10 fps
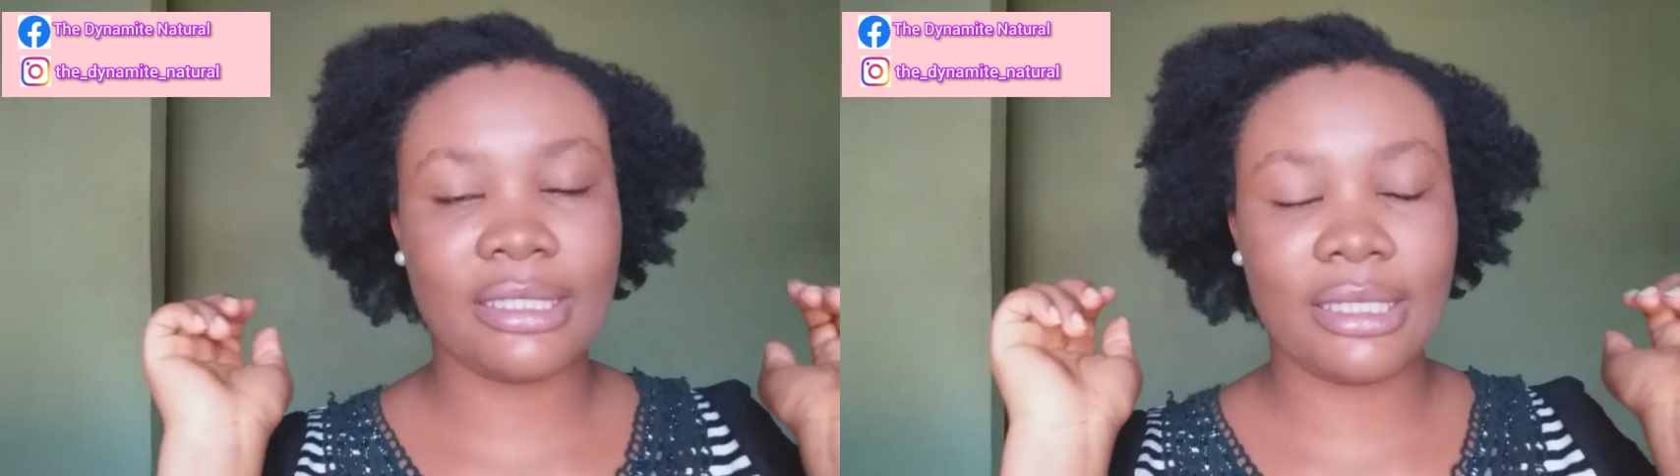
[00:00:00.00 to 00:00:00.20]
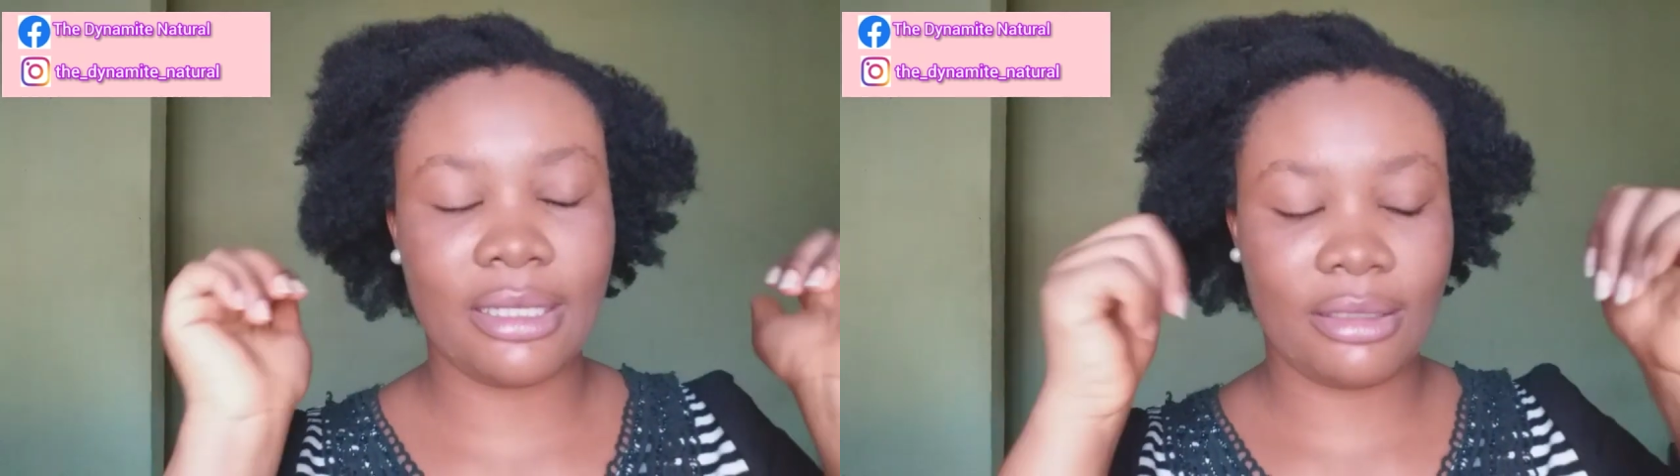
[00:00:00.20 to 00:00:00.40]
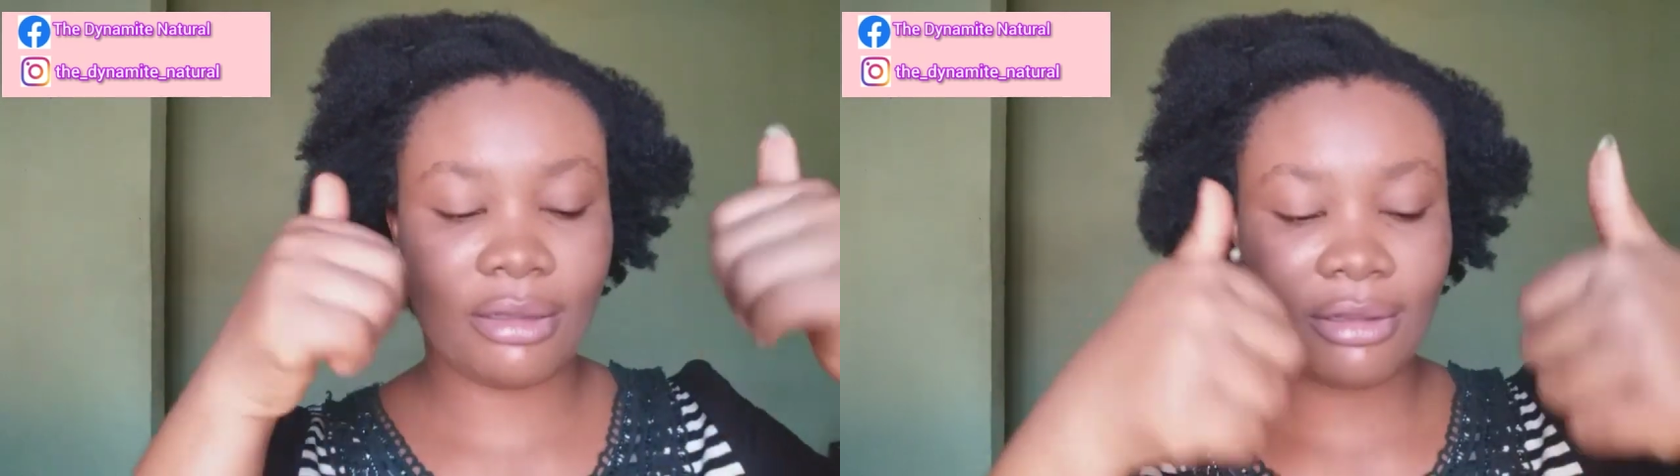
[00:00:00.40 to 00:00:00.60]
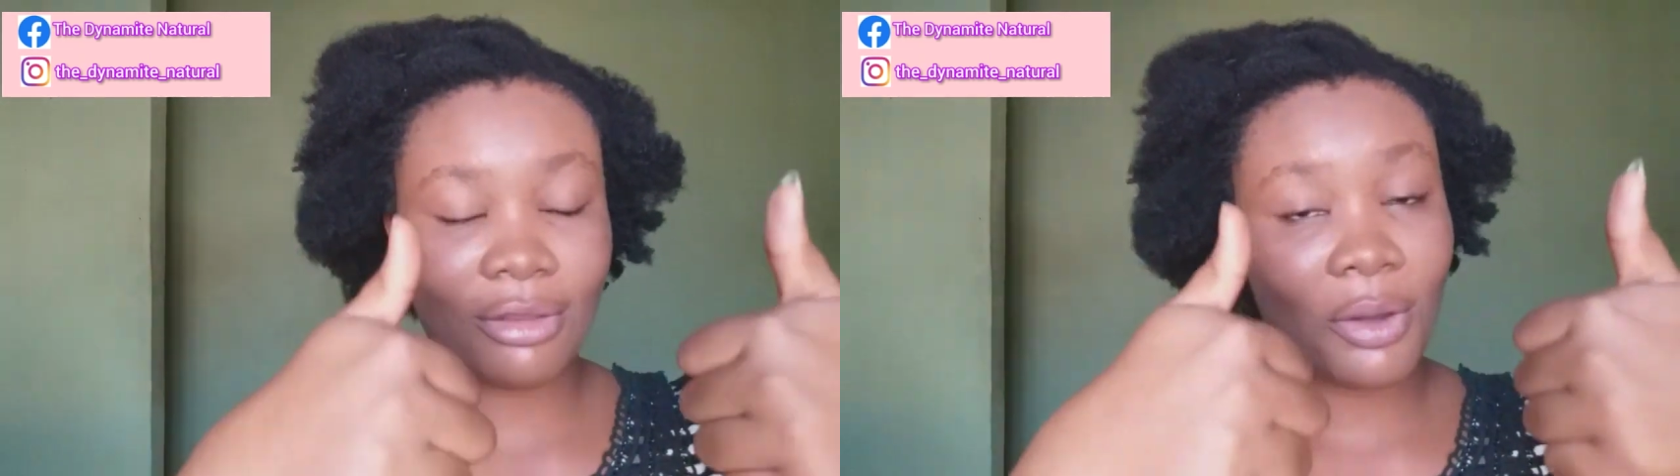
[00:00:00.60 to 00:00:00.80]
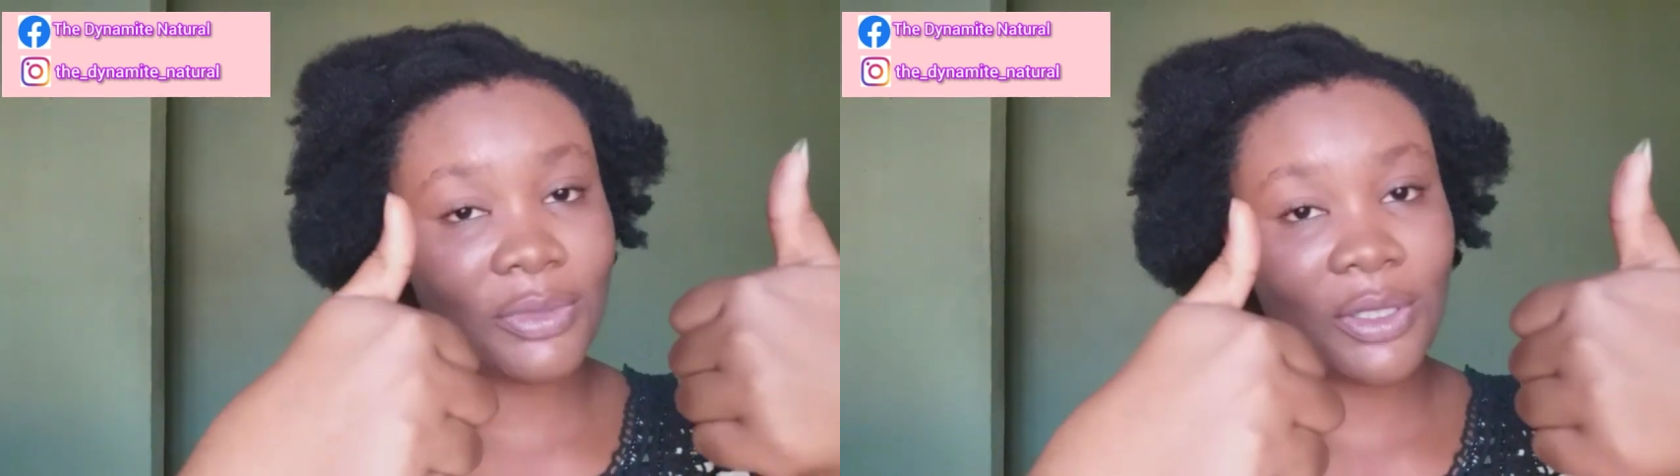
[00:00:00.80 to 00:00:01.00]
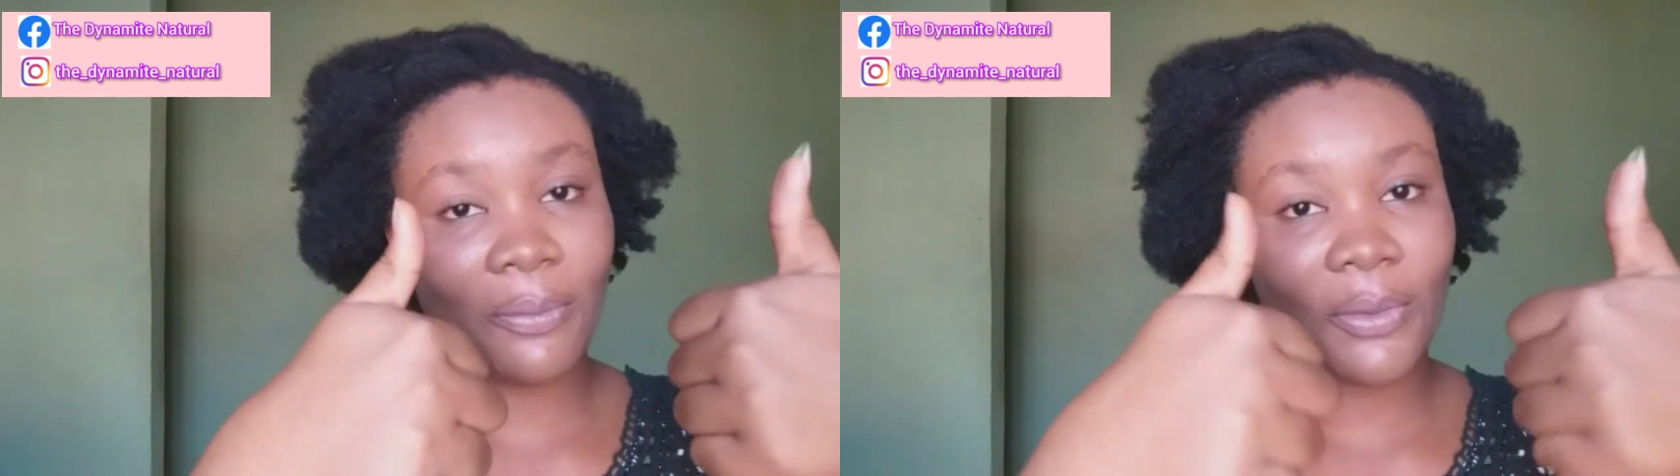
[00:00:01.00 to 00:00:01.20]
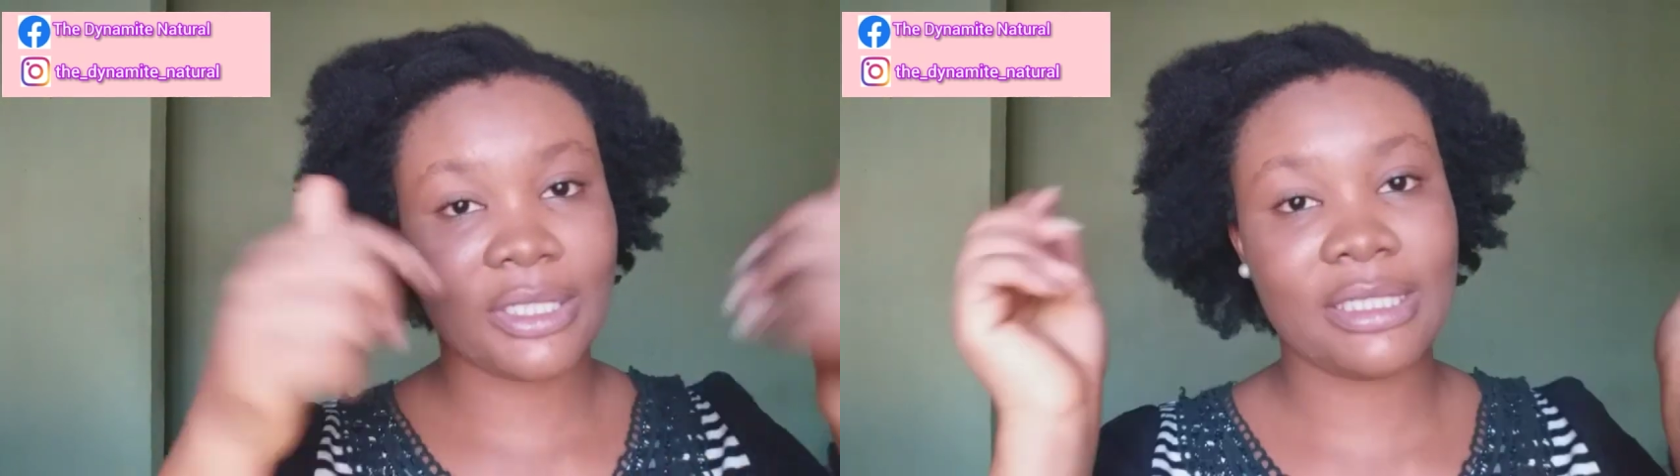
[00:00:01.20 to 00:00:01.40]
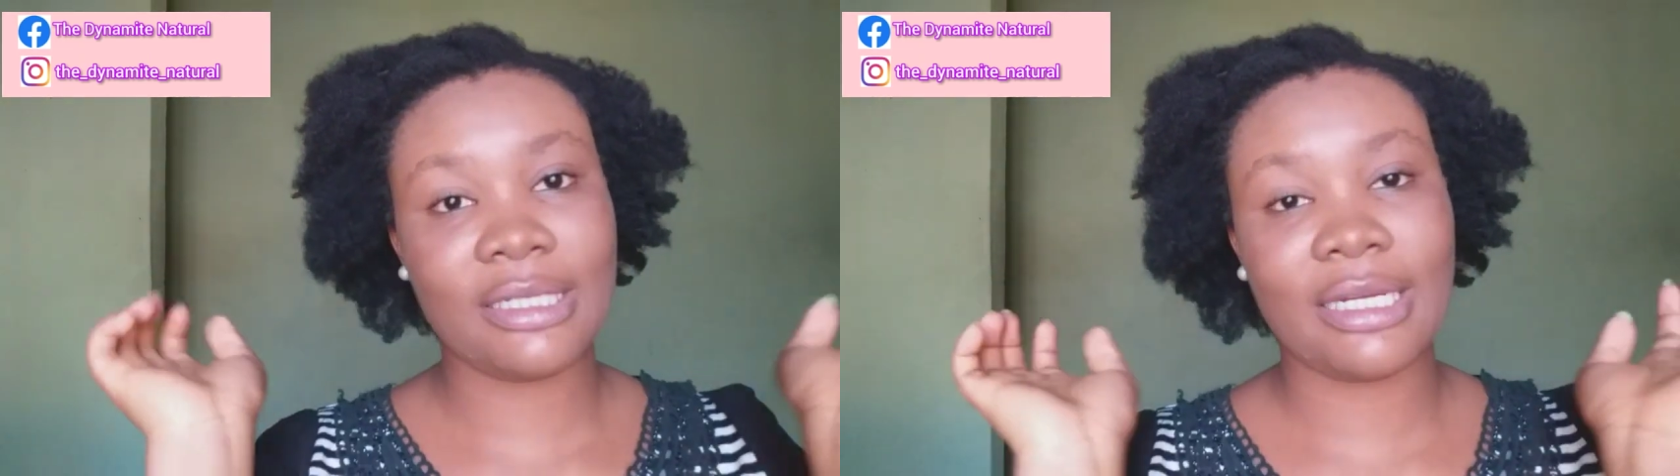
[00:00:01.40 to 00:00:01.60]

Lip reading: the thumbs up button,